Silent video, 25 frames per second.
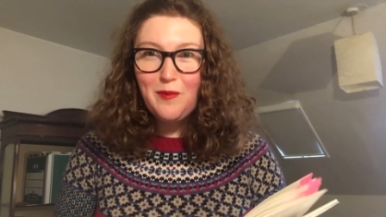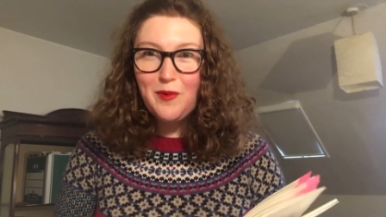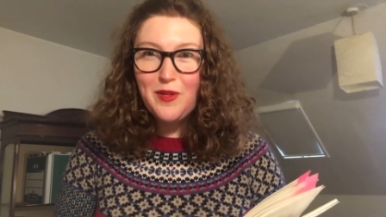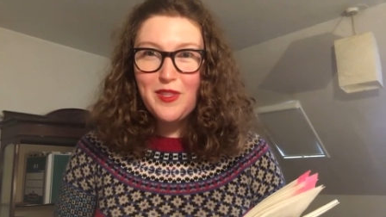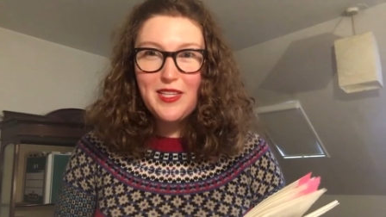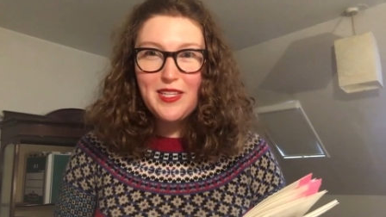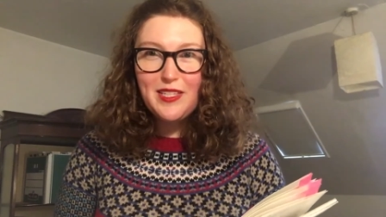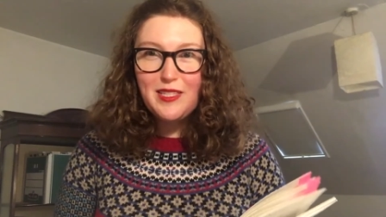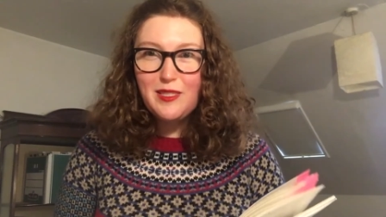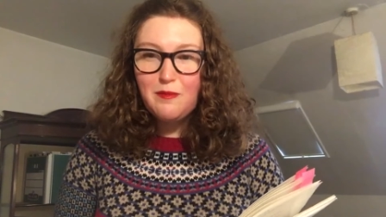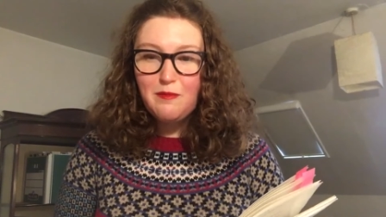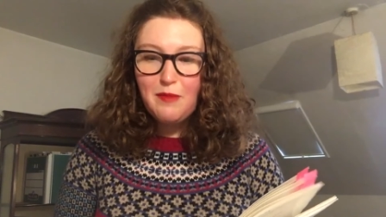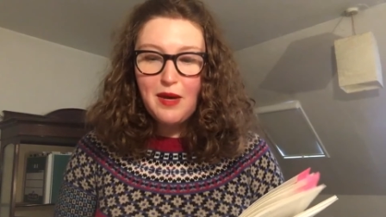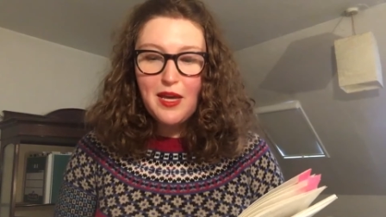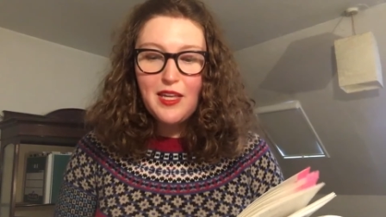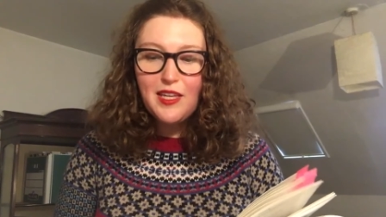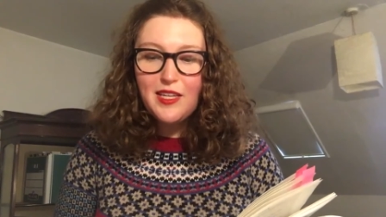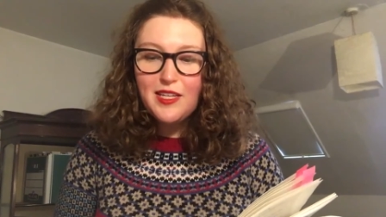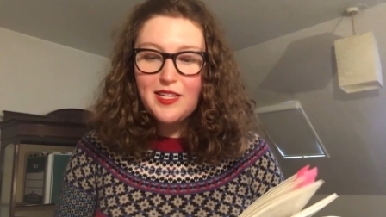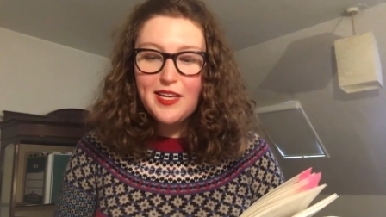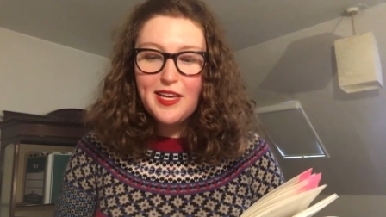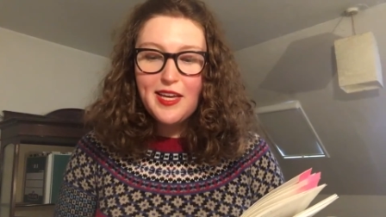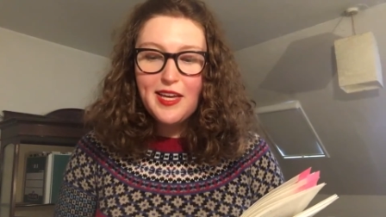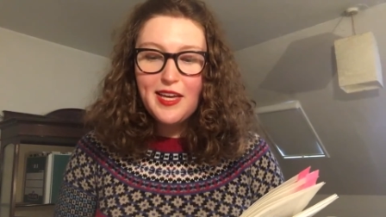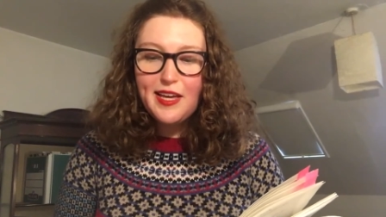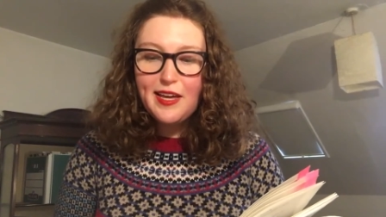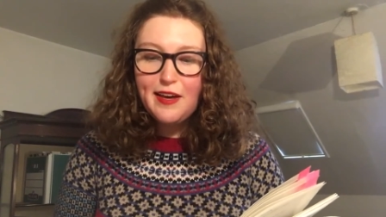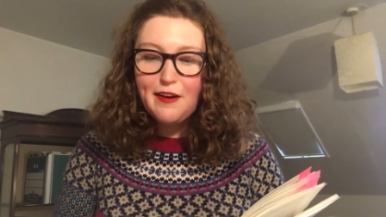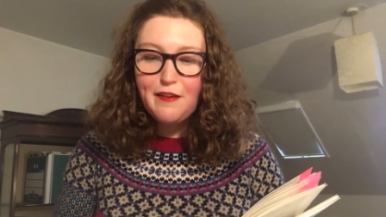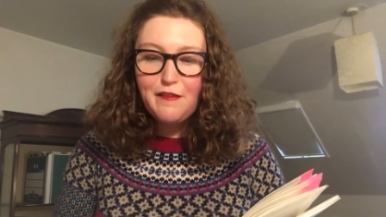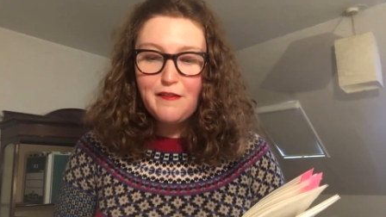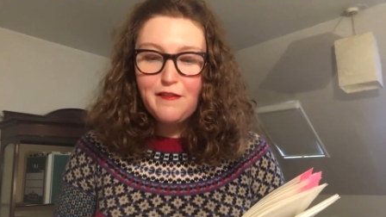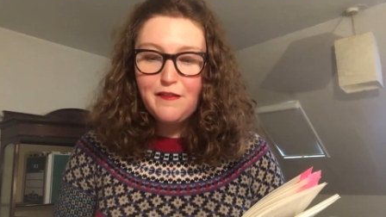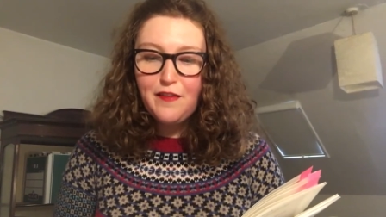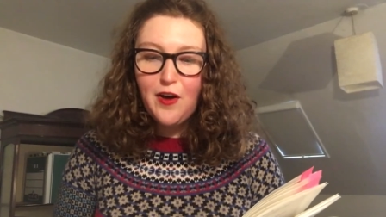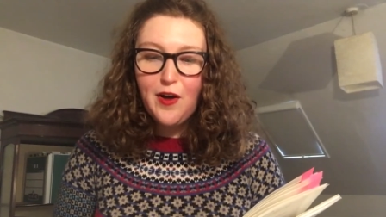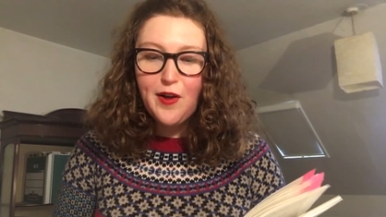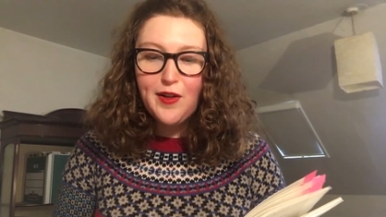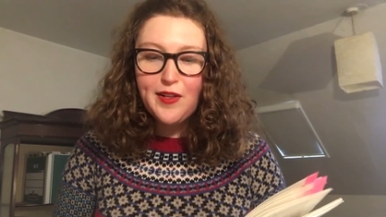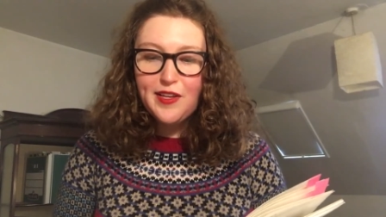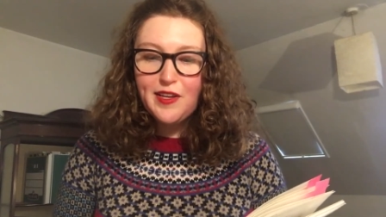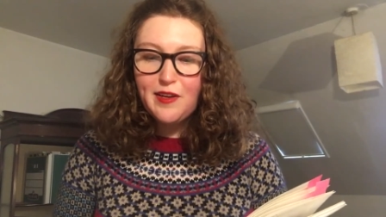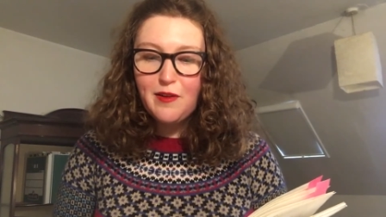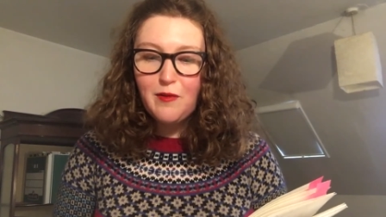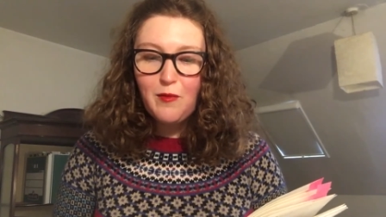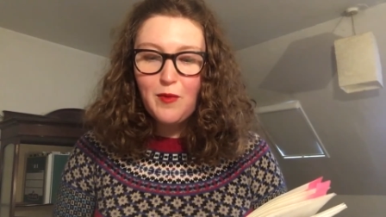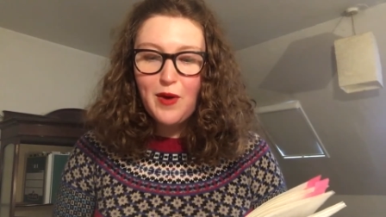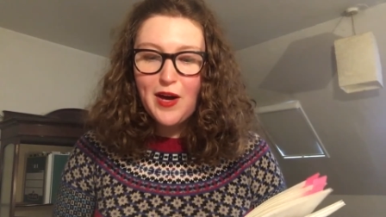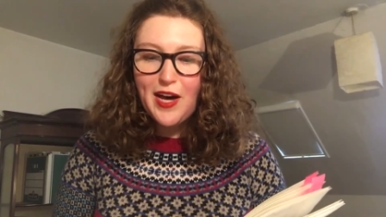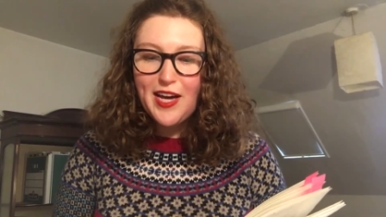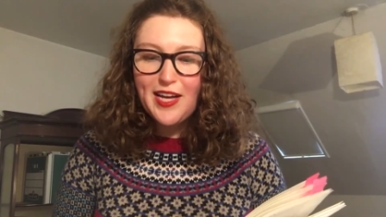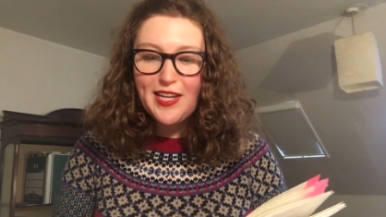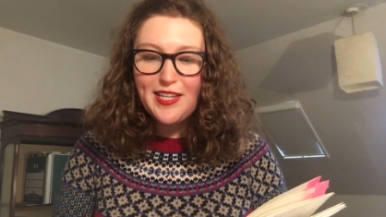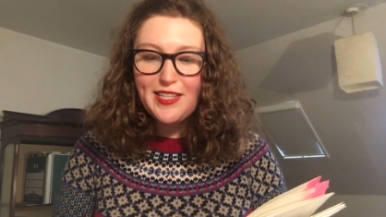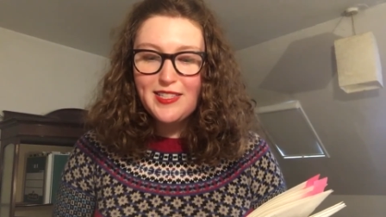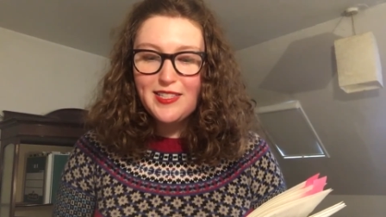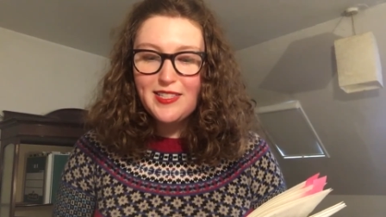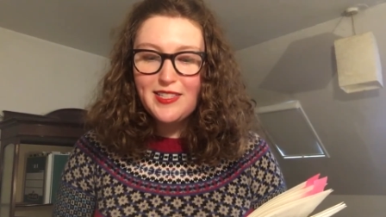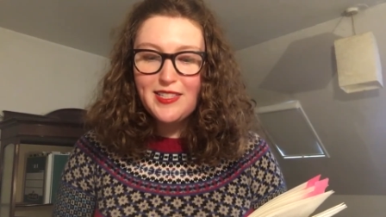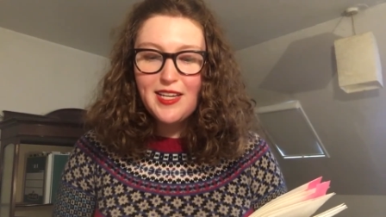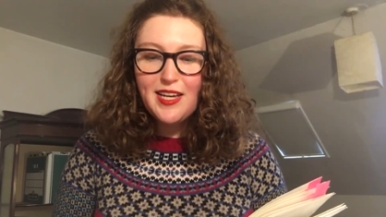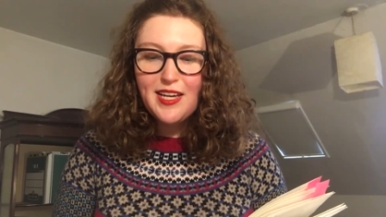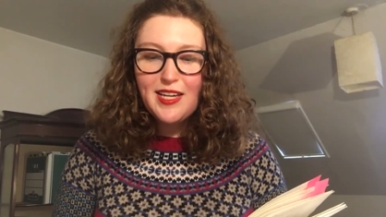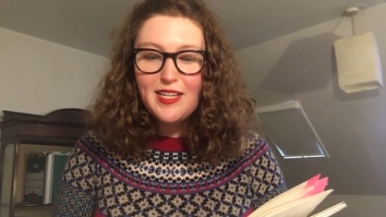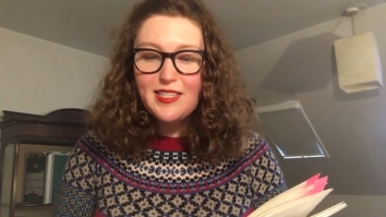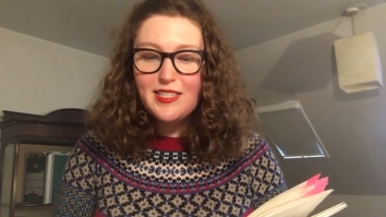with its melody of falling reds,